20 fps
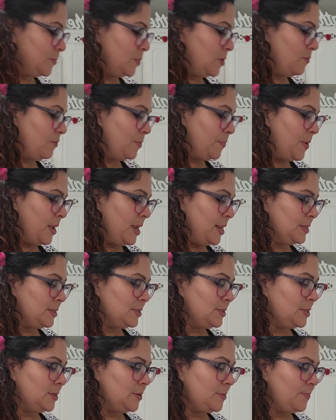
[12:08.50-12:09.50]
We
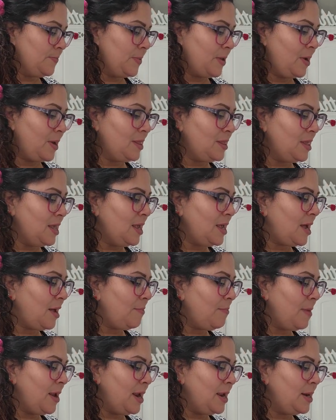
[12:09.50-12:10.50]
repeat. Now I think I
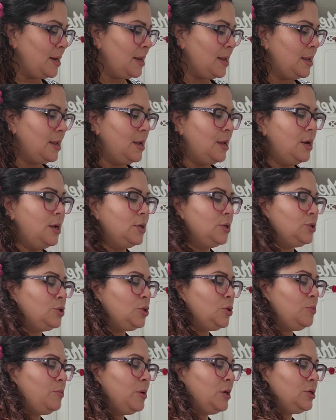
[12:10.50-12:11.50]
made
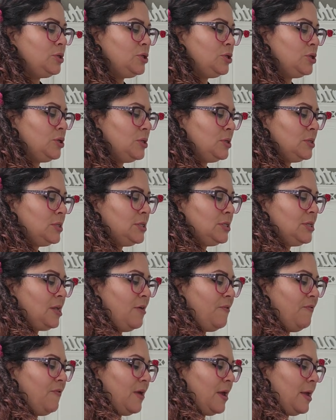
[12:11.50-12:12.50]
too much
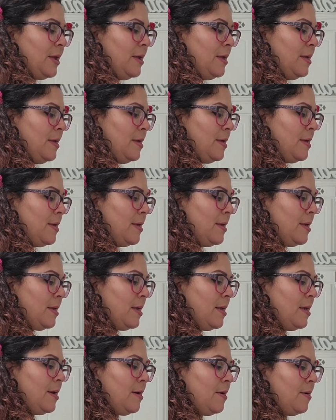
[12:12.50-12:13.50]
stuffing
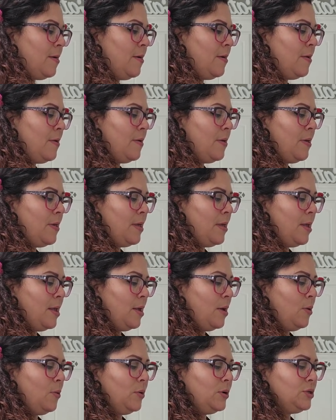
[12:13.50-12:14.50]
here,
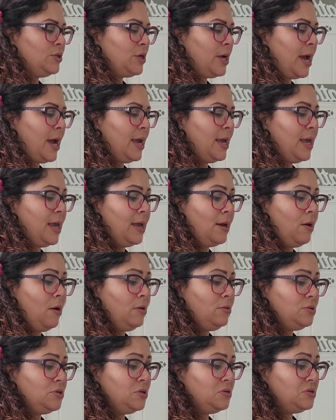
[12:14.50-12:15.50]
which I can
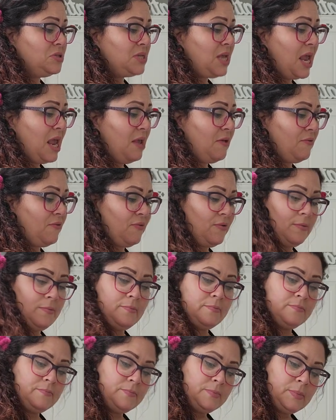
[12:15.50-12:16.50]
also save
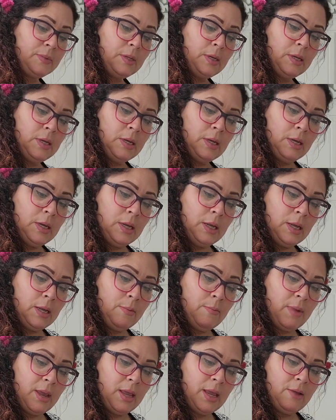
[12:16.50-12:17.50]

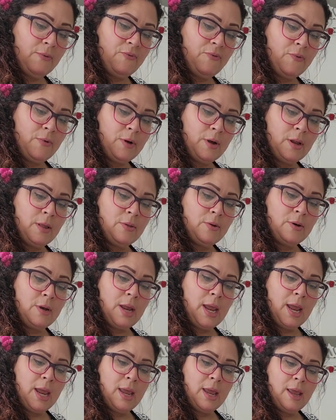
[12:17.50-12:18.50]
and make it for another
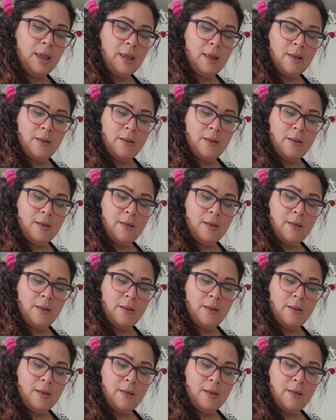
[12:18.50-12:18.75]
day.